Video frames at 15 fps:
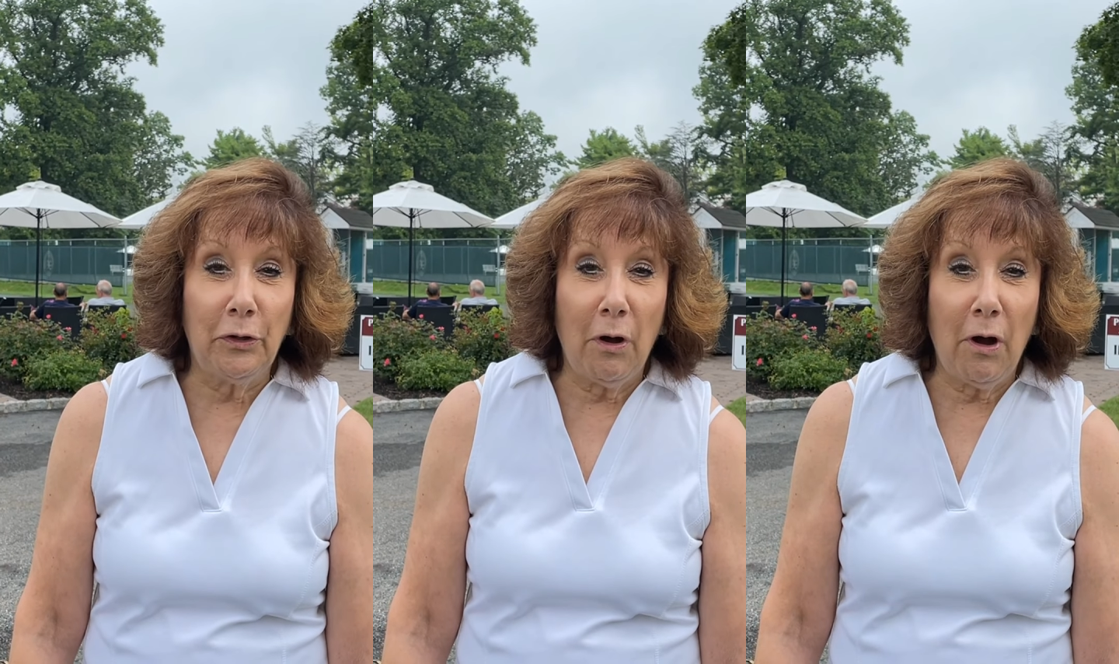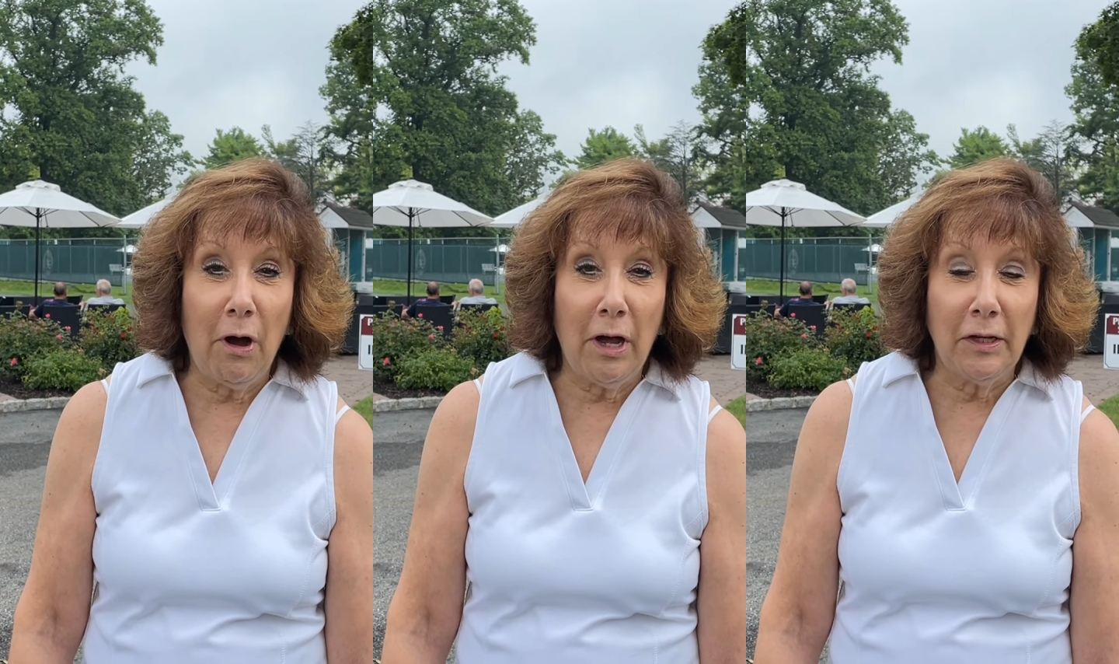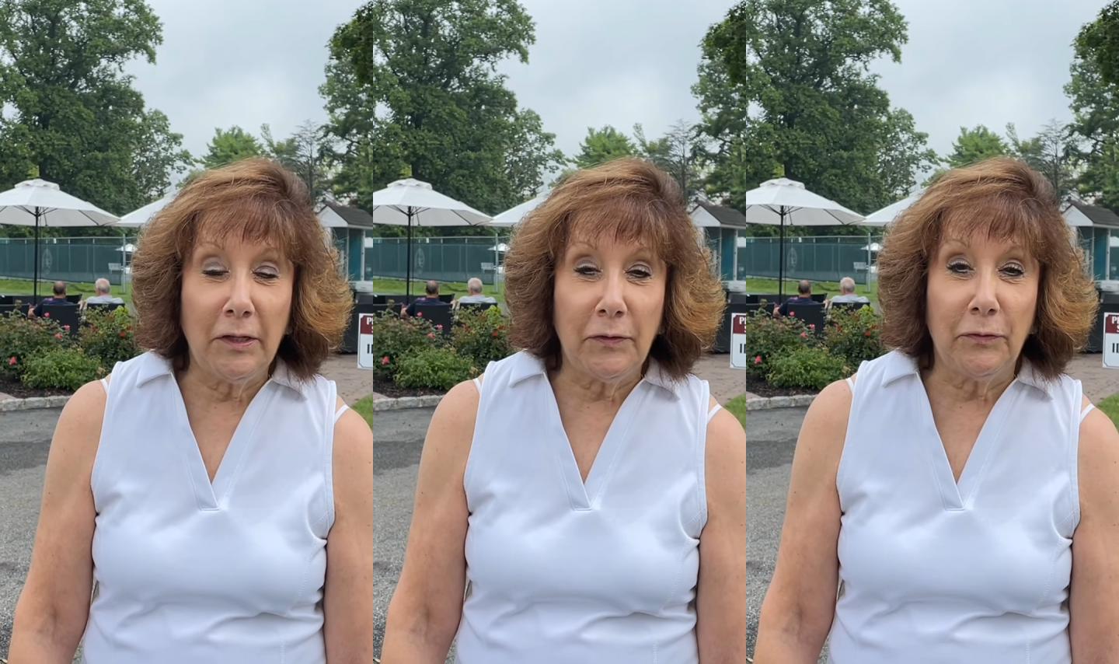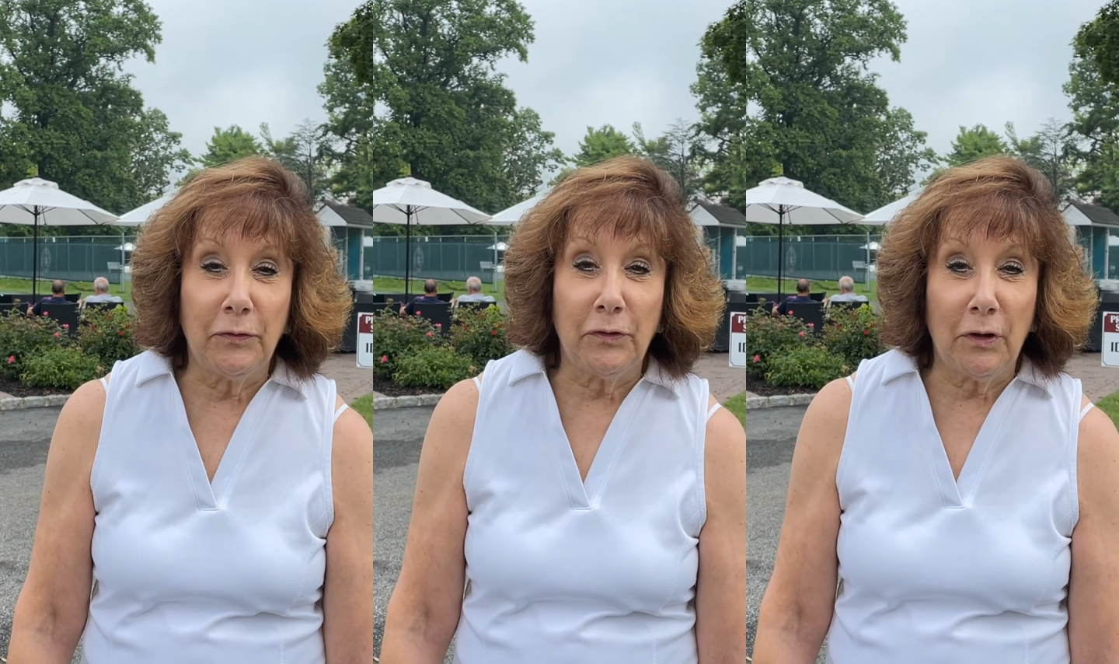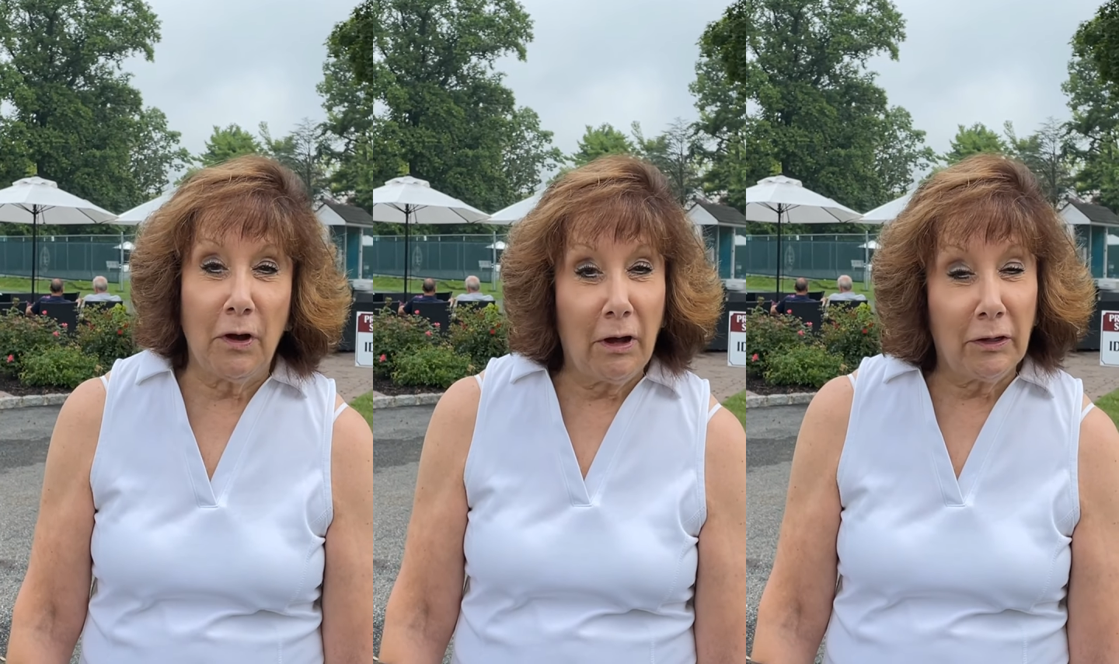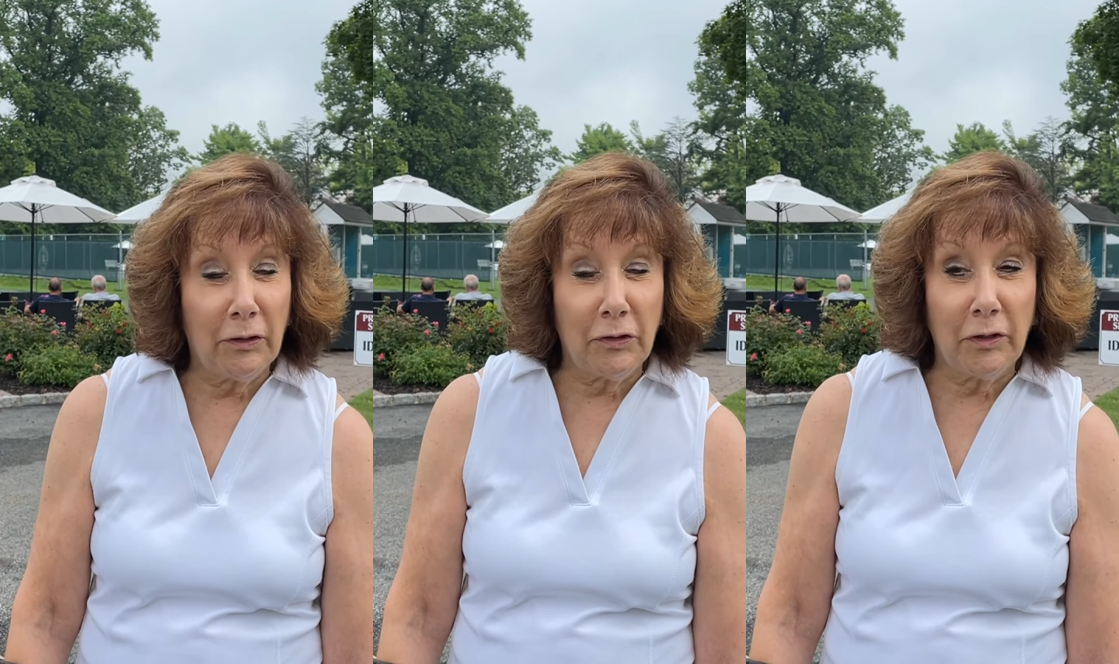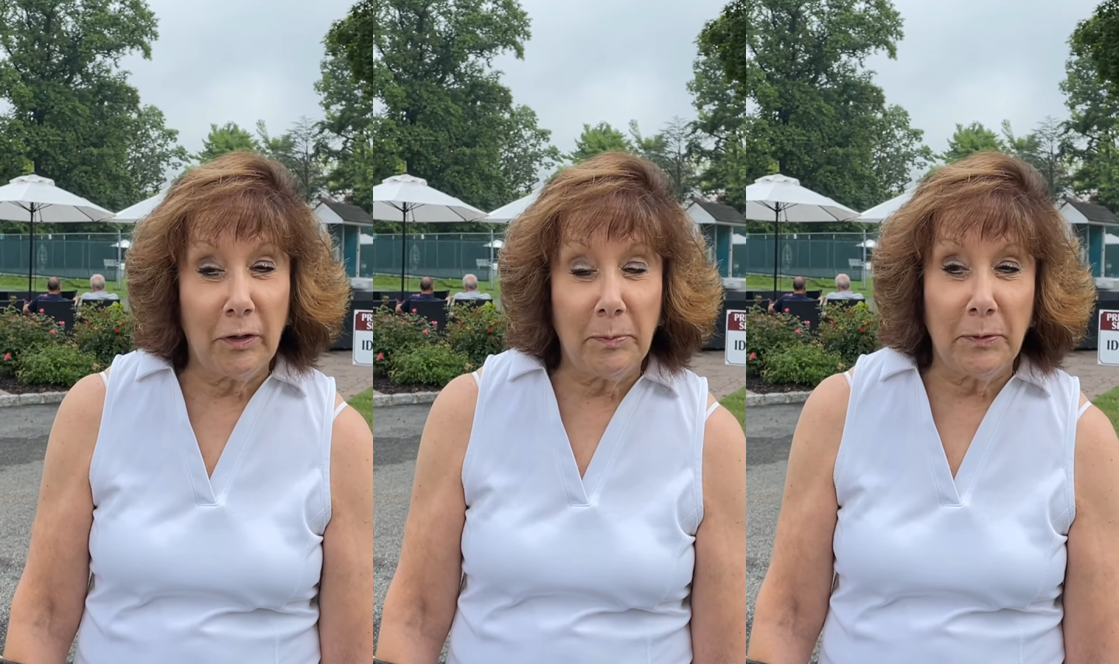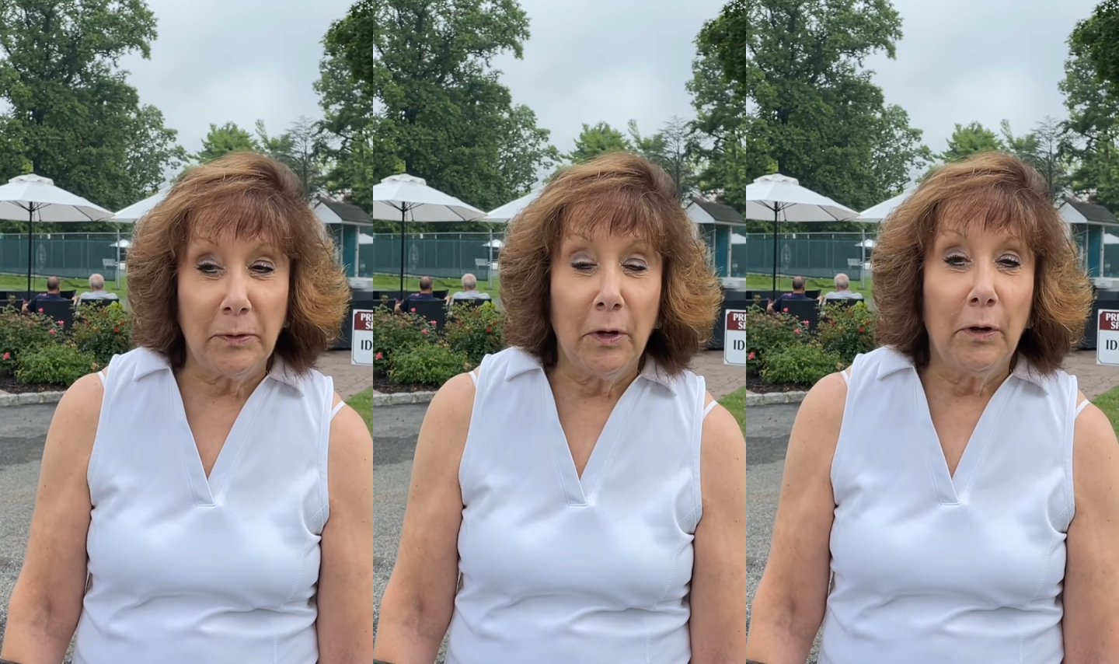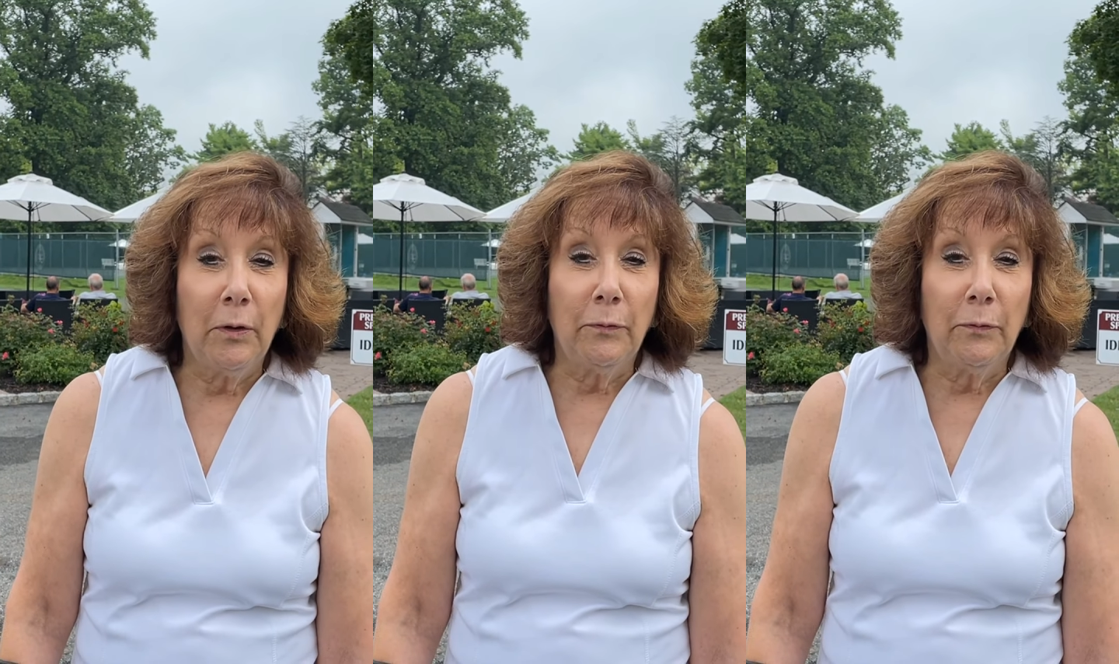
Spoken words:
cause for scholarships